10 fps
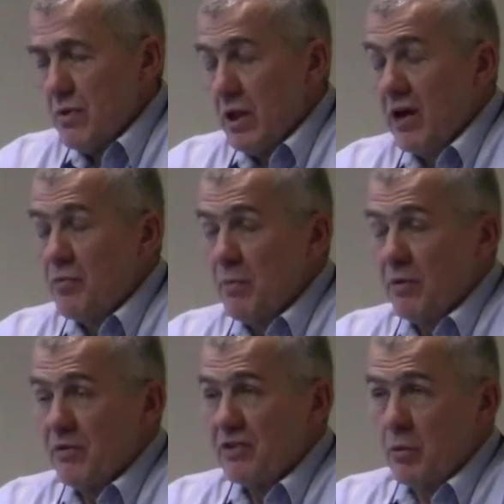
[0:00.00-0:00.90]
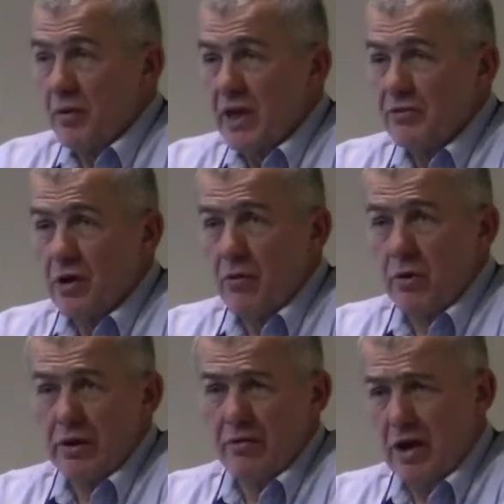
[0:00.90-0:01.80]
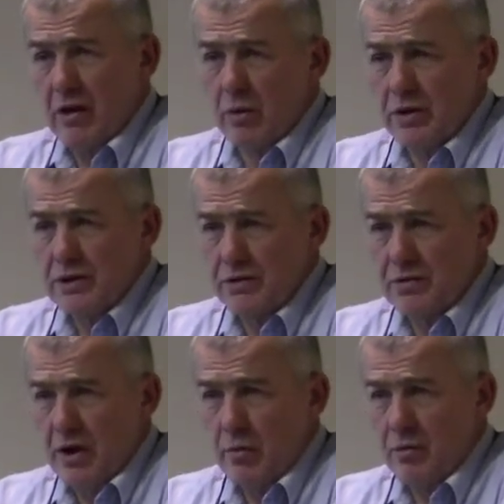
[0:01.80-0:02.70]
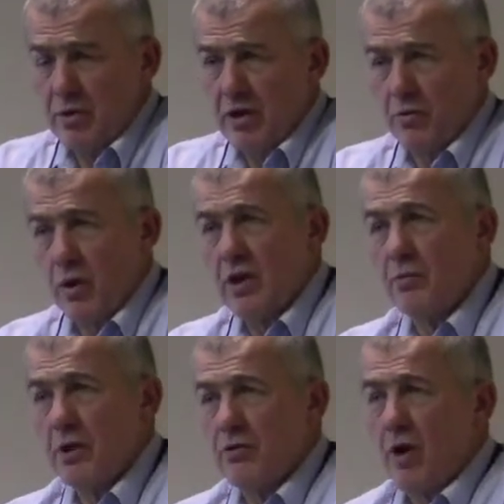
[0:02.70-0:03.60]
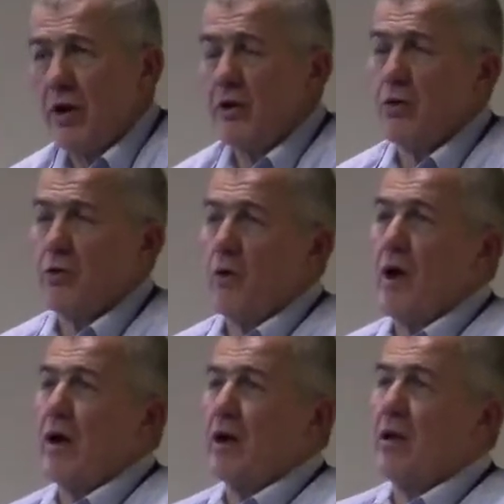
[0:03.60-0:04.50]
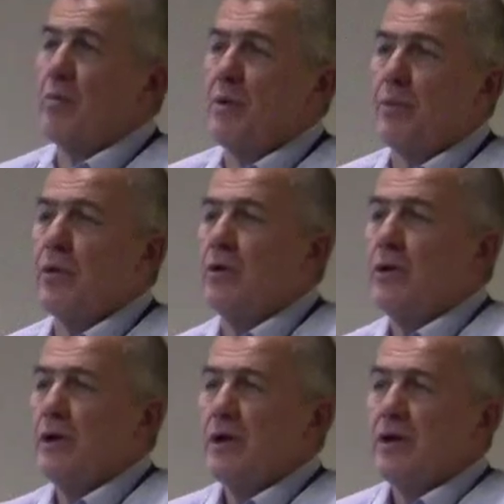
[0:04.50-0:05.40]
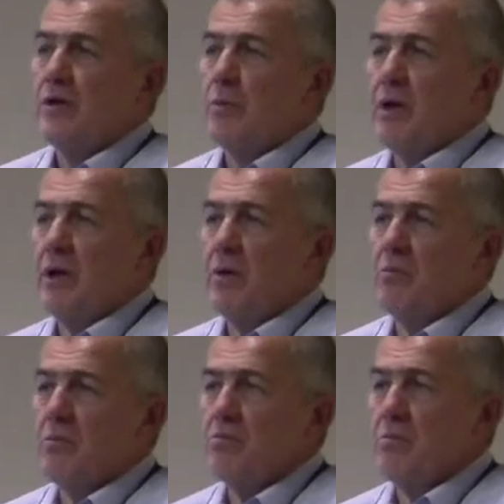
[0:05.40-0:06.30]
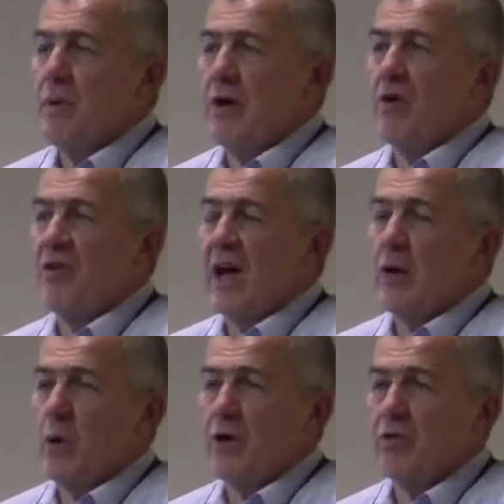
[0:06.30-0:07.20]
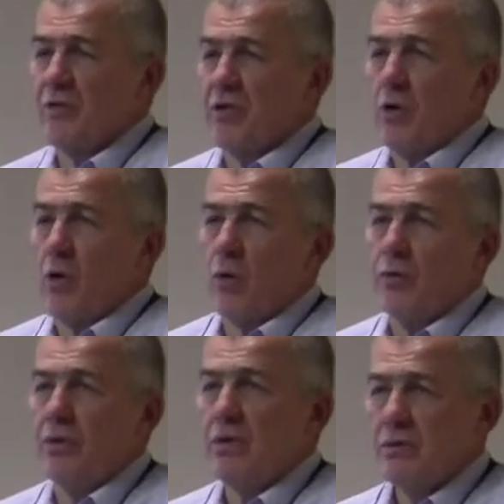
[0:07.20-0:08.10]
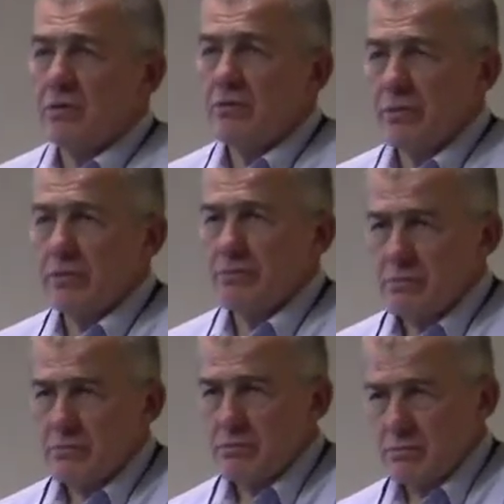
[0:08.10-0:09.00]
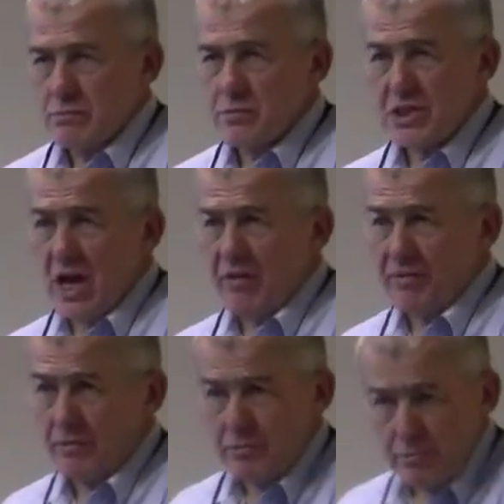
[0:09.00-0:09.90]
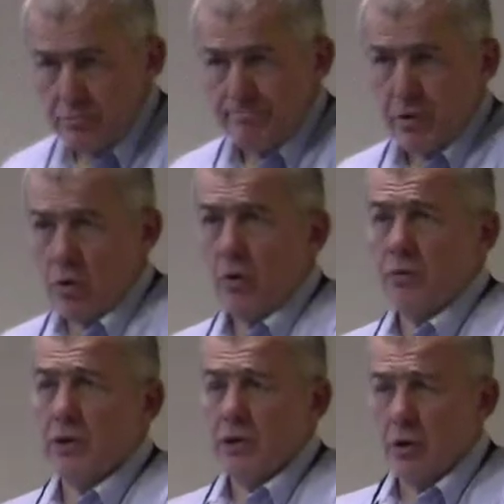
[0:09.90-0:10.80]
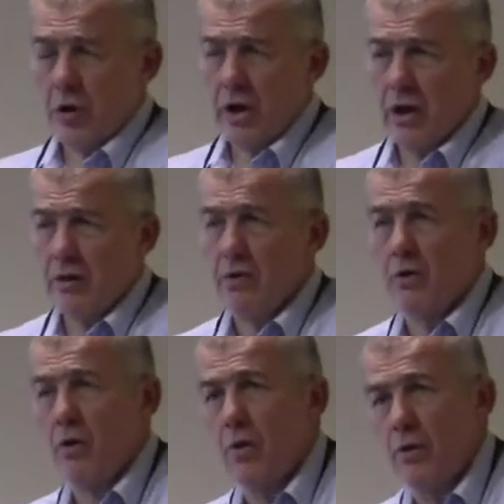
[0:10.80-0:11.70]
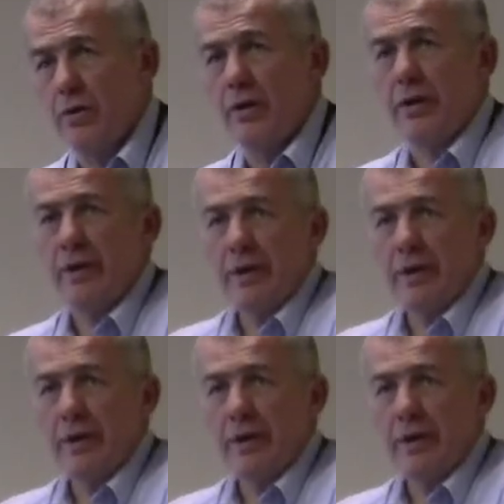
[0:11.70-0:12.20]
a lot of people have said, well, that's not really evaluation, Fetterman, because what he's been trying to do is go around and get people to be better evaluators of their own stuff, their own learning, their own